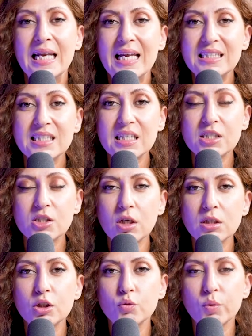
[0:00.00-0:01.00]
Let's get
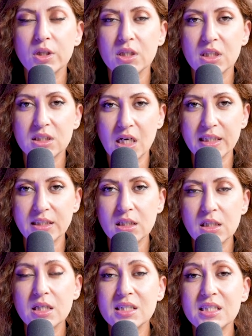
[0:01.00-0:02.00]
started with the
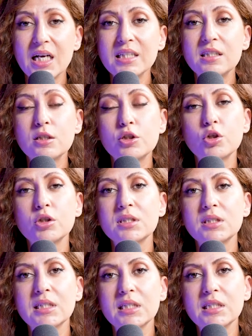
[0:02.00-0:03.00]
title. The title
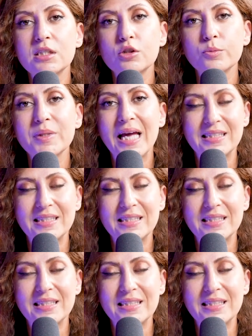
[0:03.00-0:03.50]
certainly needs to be